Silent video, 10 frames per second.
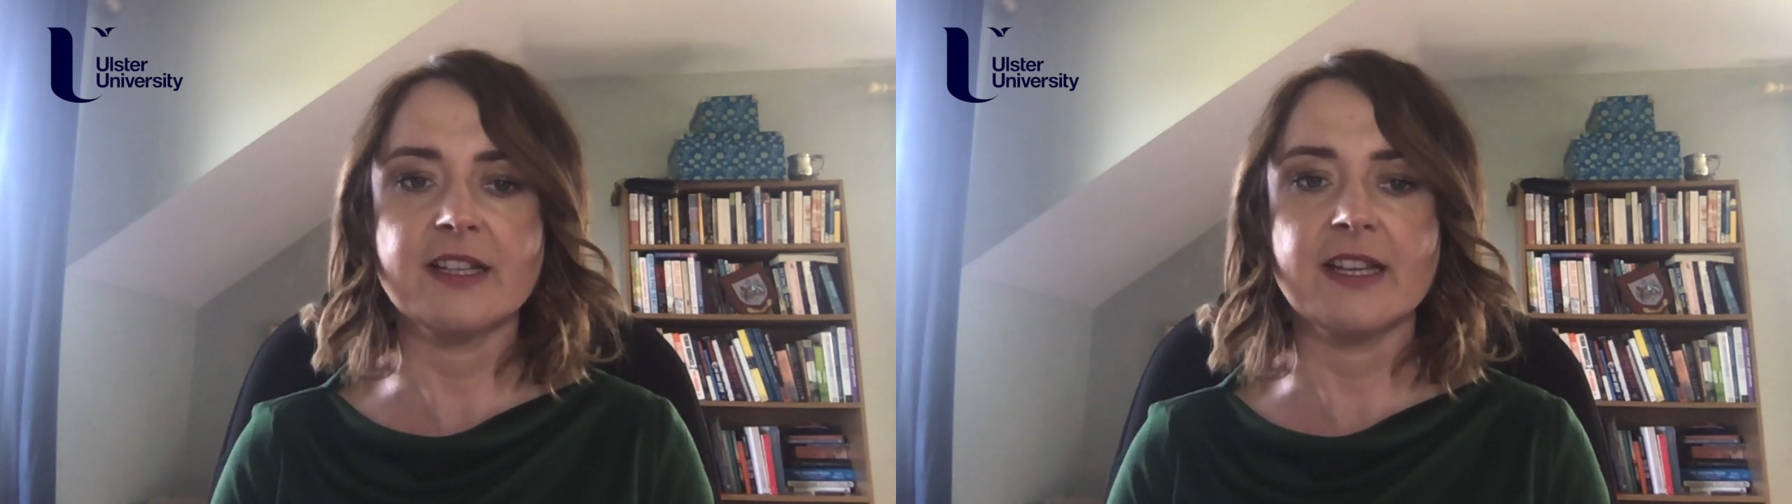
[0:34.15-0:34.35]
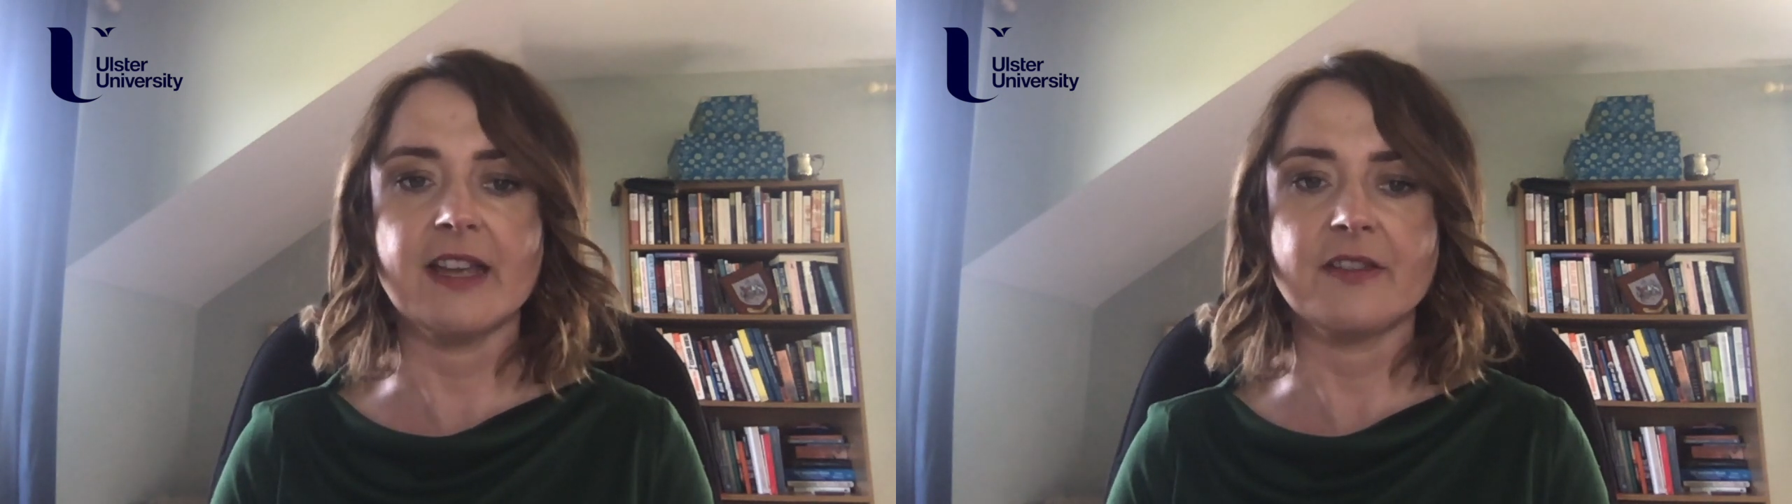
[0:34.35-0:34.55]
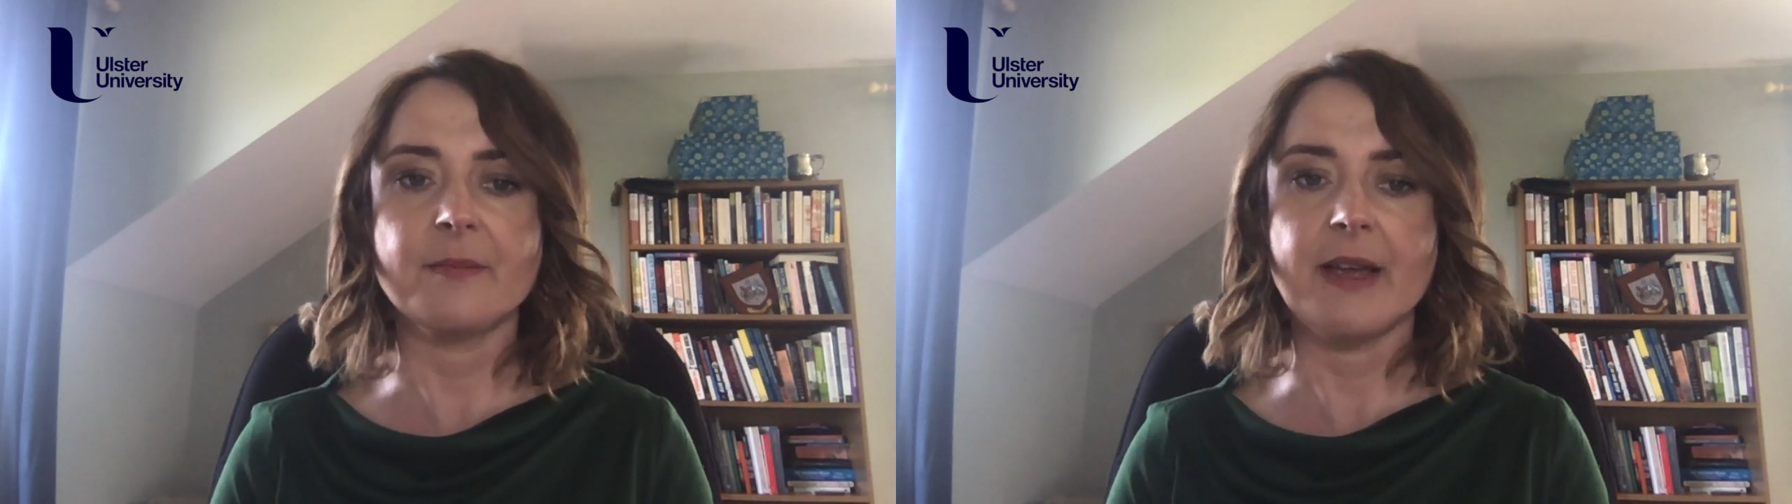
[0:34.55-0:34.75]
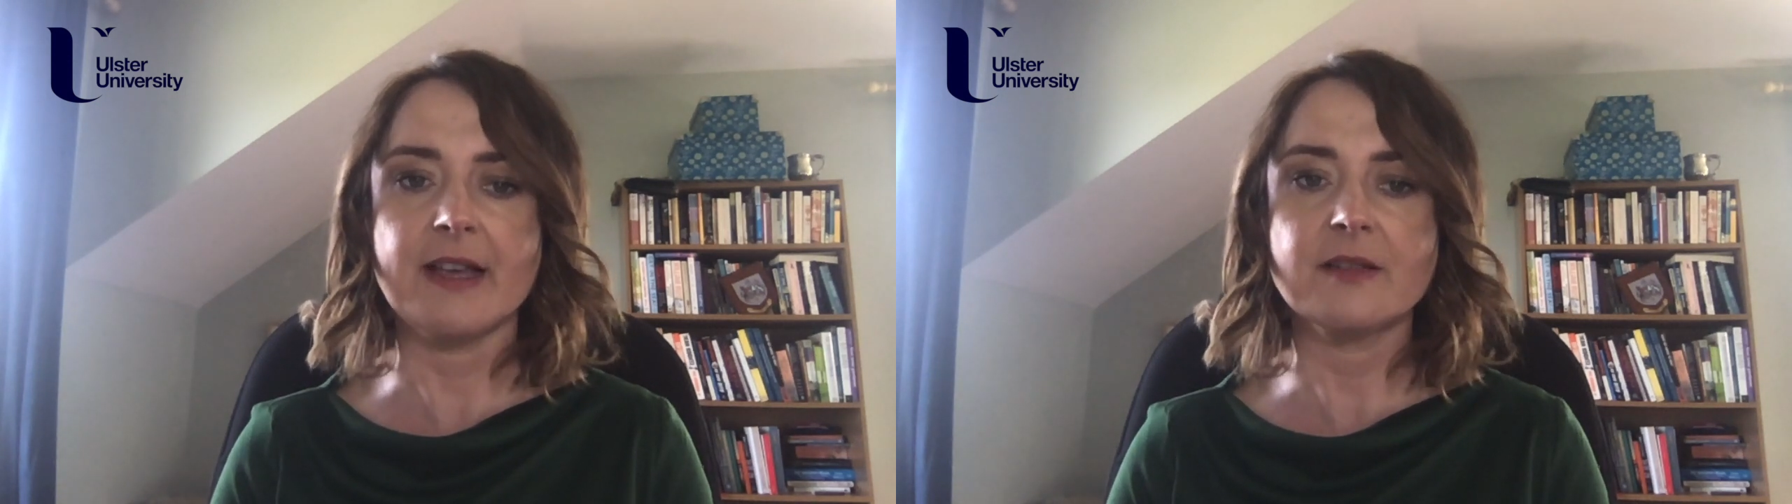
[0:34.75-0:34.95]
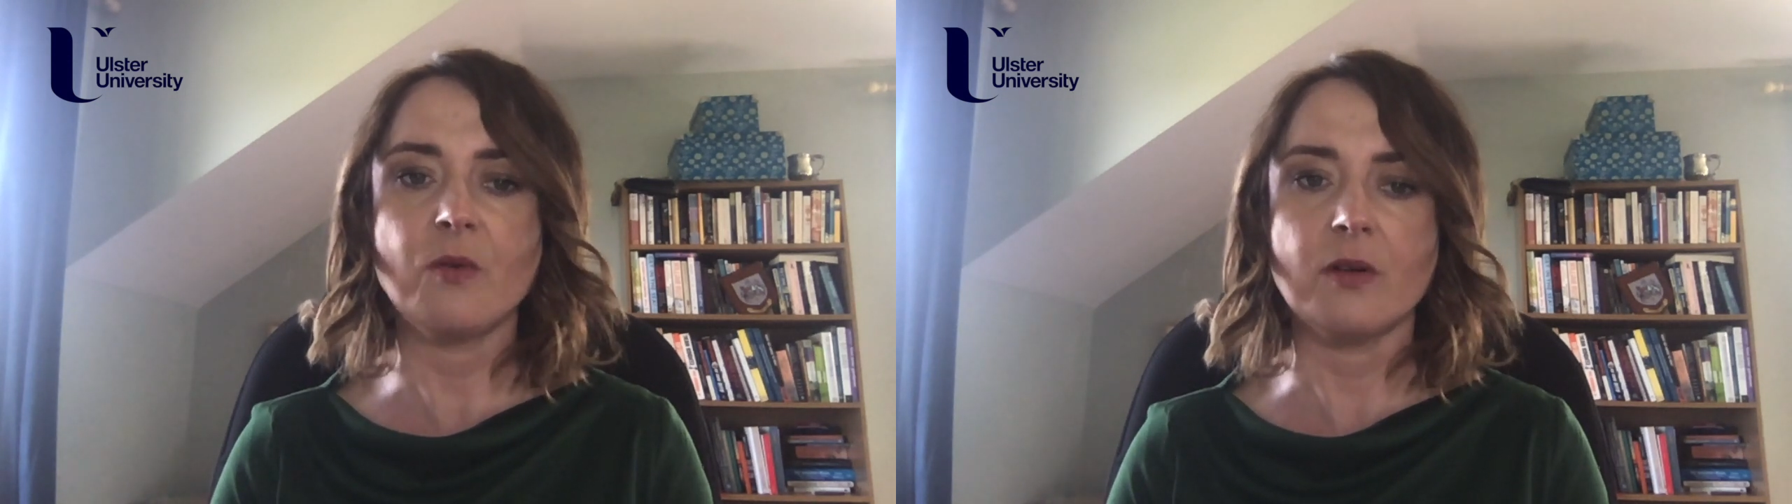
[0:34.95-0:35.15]
can get the
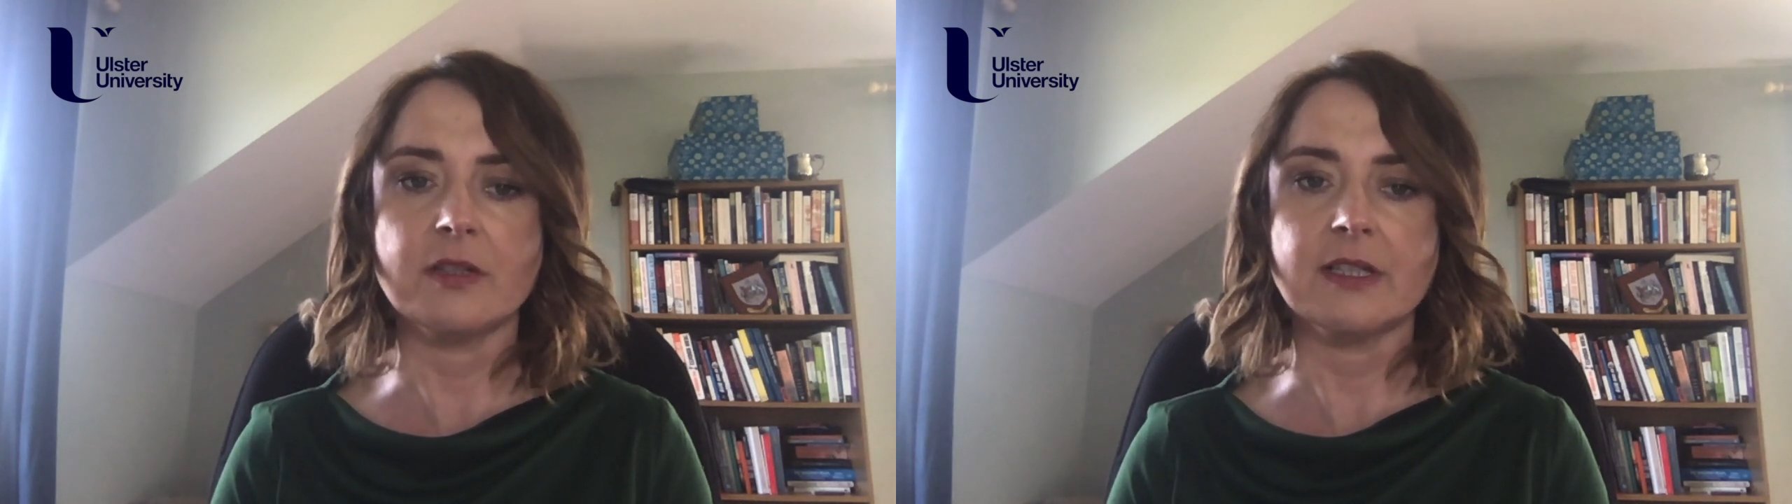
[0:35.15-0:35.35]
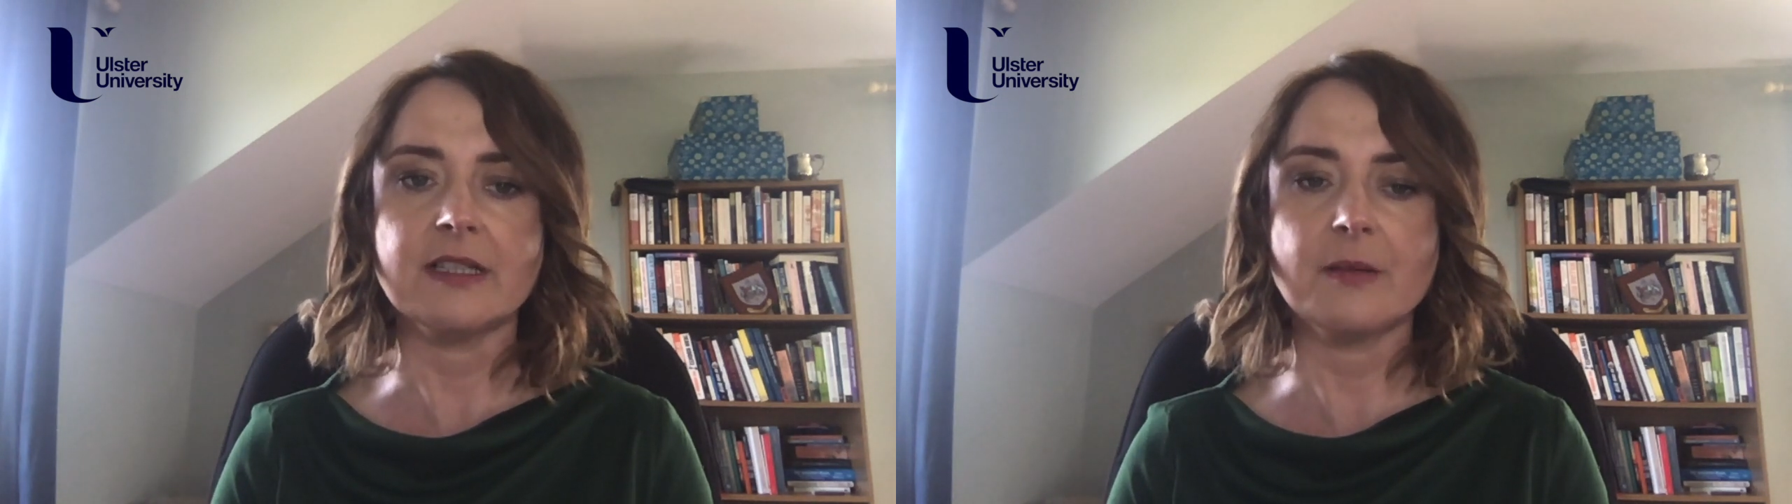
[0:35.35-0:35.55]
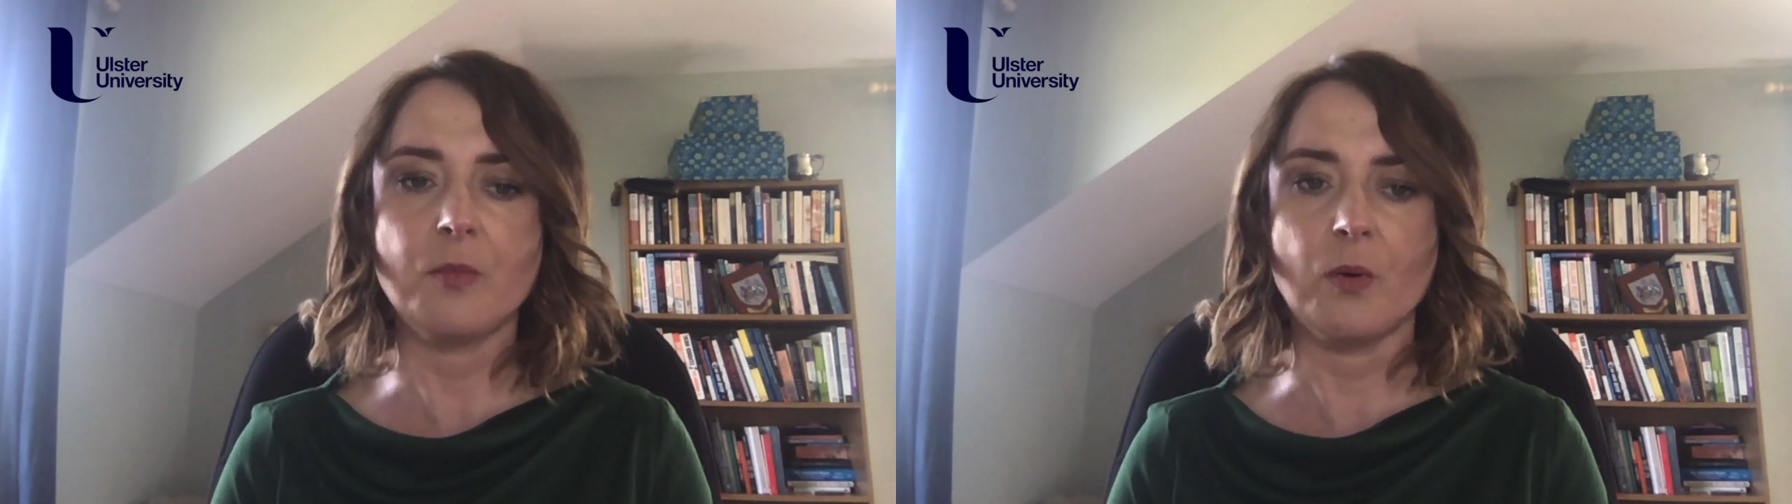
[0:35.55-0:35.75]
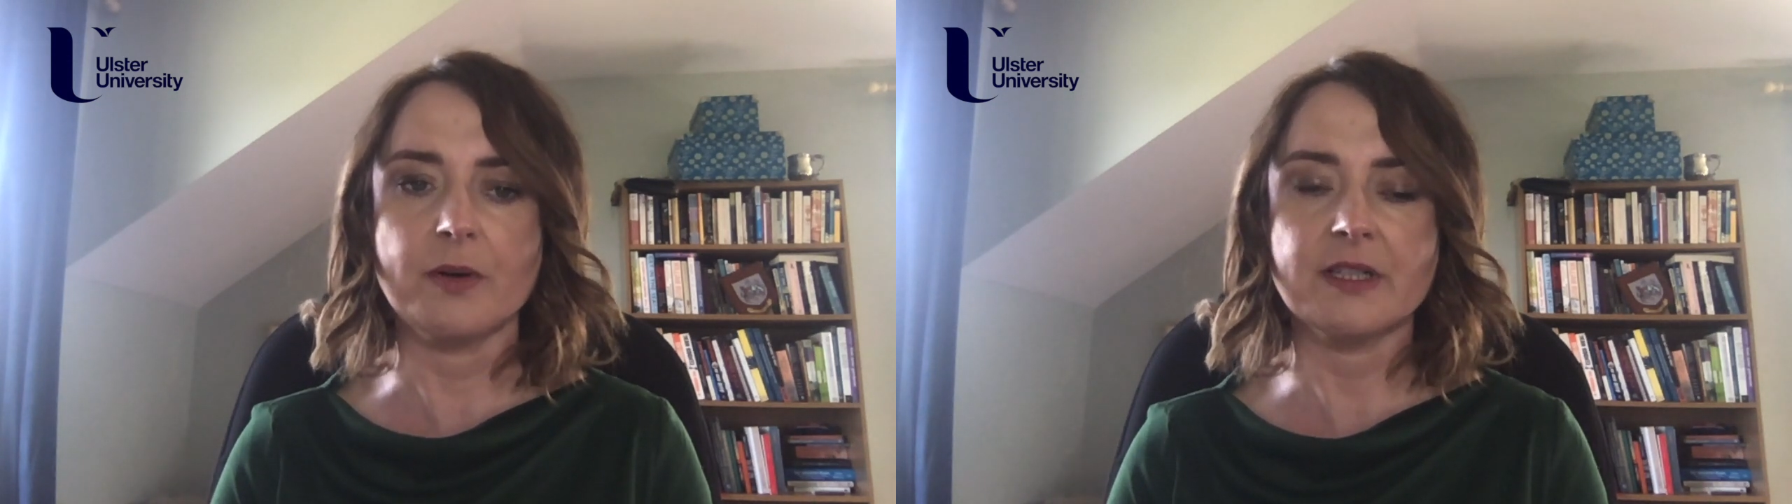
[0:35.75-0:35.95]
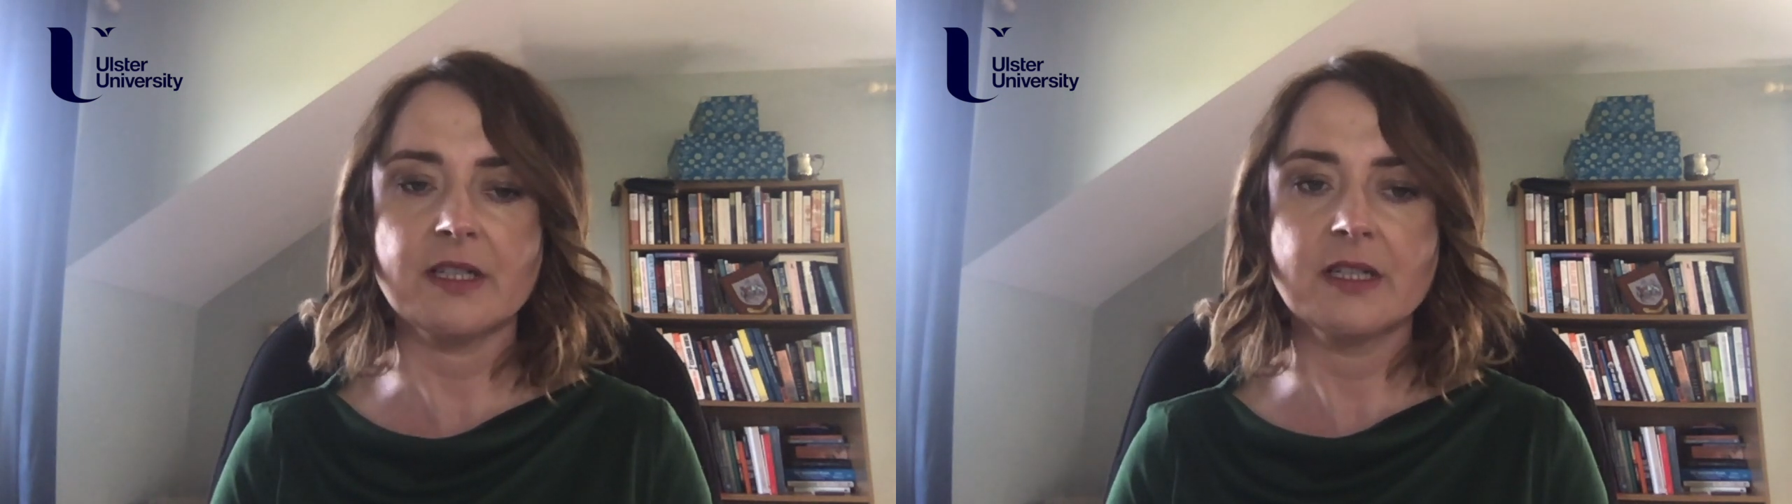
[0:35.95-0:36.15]
best quality support.